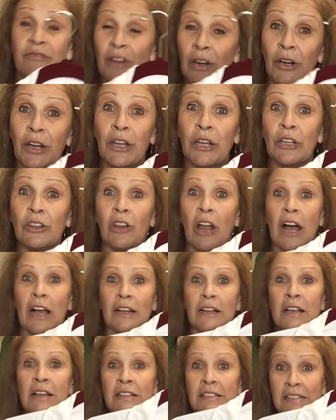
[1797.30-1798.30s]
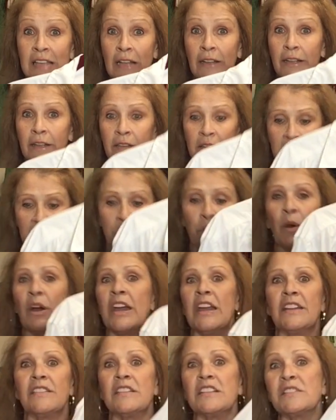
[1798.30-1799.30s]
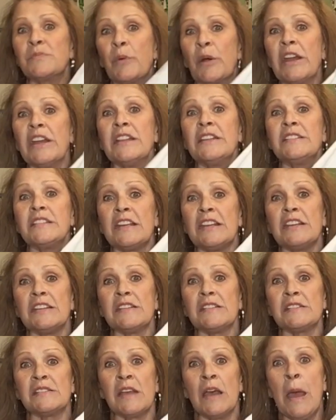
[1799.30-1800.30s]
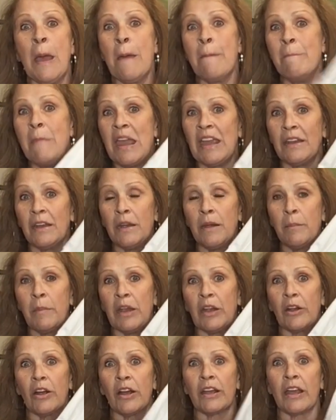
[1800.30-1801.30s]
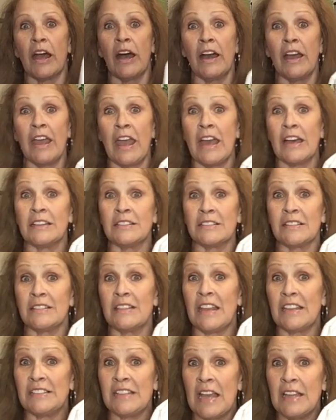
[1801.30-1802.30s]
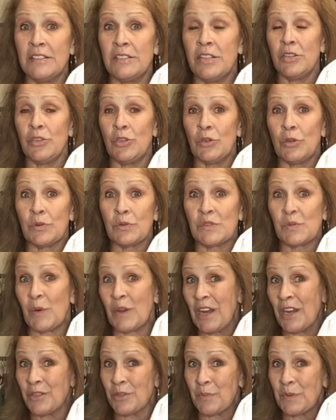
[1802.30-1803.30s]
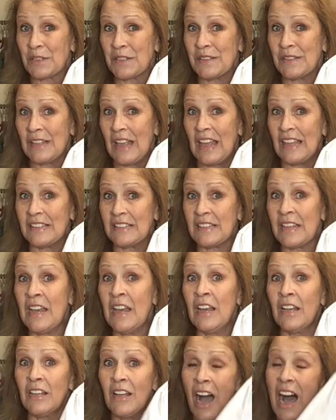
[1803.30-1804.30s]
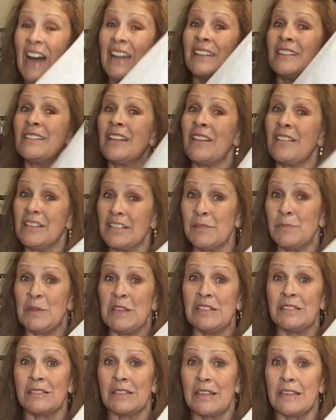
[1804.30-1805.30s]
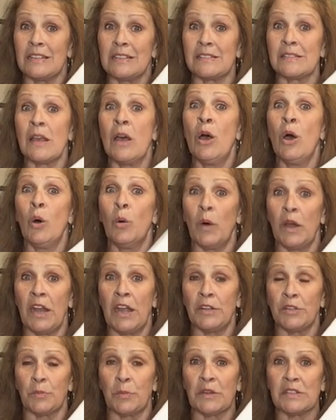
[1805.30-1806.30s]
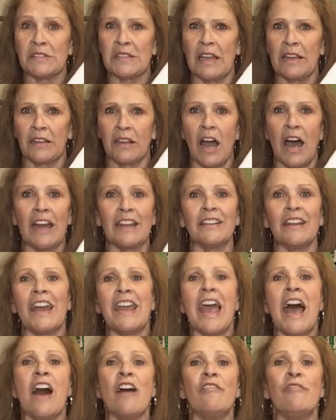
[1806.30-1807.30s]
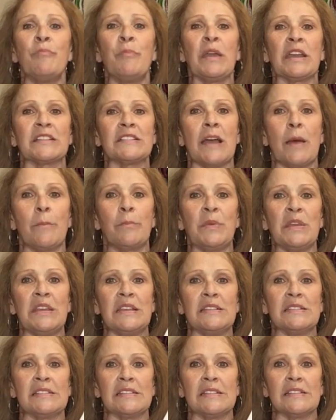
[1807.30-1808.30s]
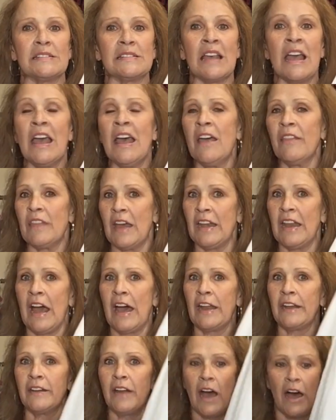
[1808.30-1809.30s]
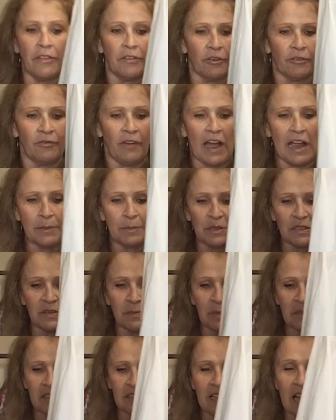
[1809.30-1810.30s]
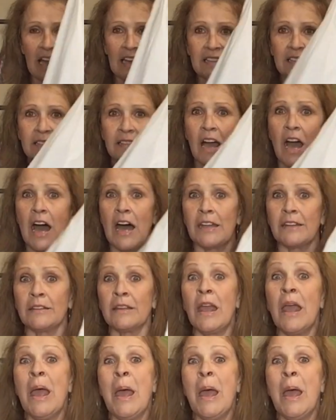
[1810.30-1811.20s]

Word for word: very good luck selling this brand. This brand is made in America and they tend use 100% cotton. This piece is 100% cotton. I have picked up pieces that had other fibers besides cotton.